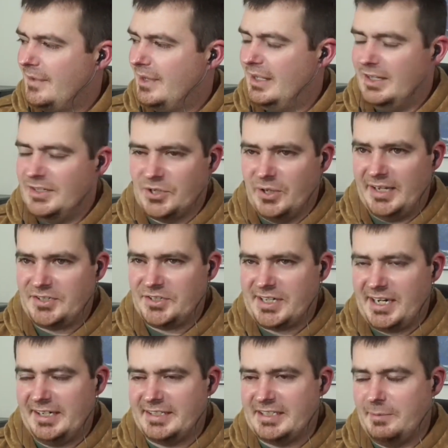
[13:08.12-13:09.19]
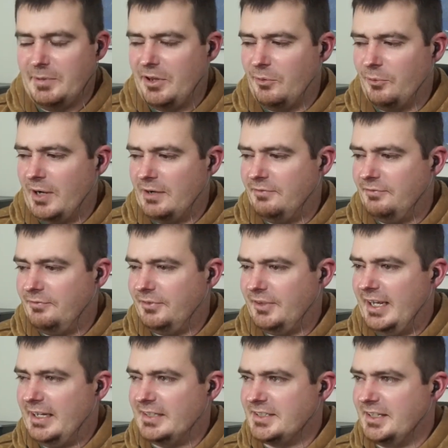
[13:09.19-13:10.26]
So that's just kind of some of the red
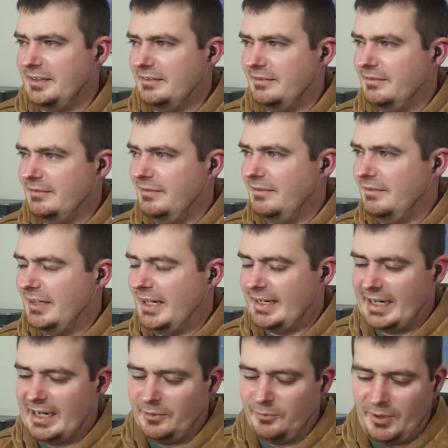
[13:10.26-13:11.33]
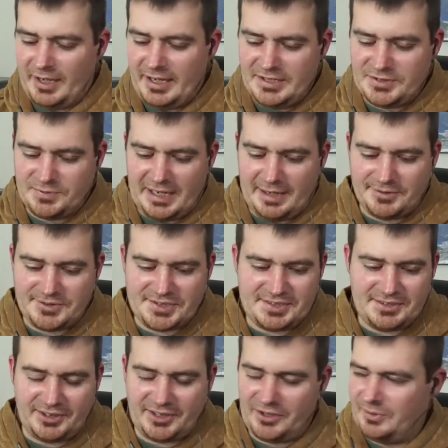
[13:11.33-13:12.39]
flags that I got raised when I was
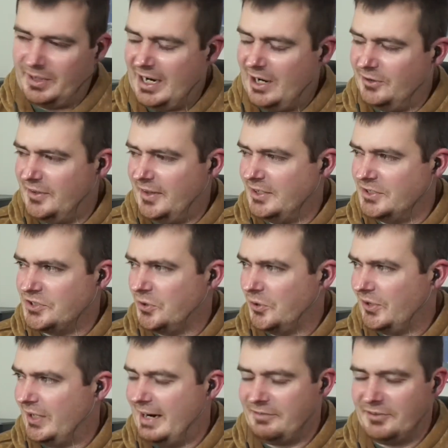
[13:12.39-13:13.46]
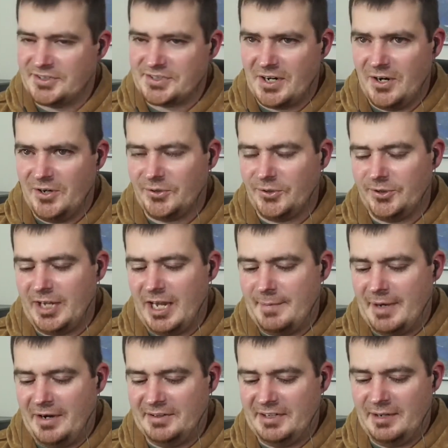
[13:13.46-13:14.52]
looking around, and then shortly after this article came
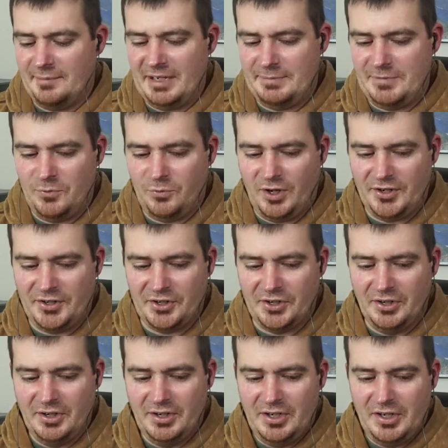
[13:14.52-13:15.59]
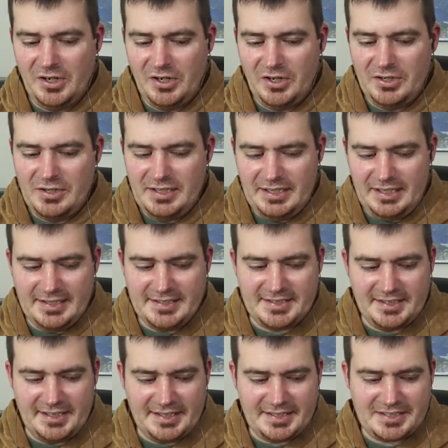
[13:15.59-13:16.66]
out, and it made me wonder,
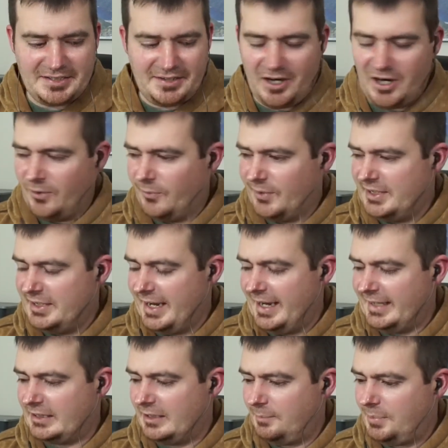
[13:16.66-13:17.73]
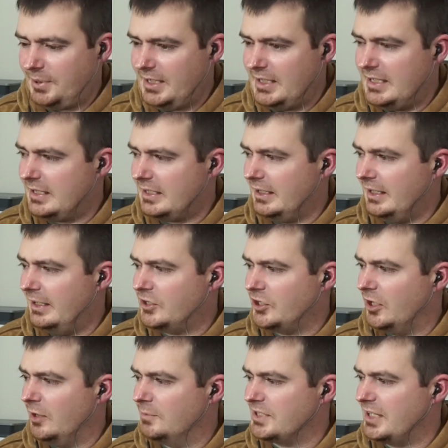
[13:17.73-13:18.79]
are we at the peak in
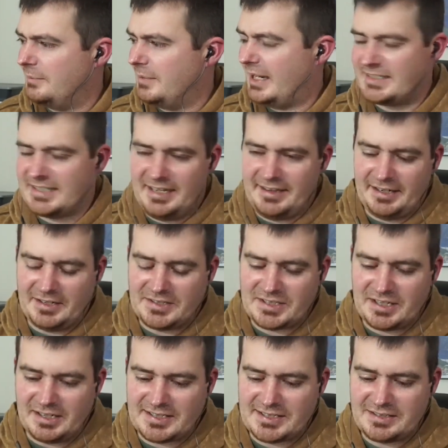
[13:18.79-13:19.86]
terms, I'm not saying that it's going to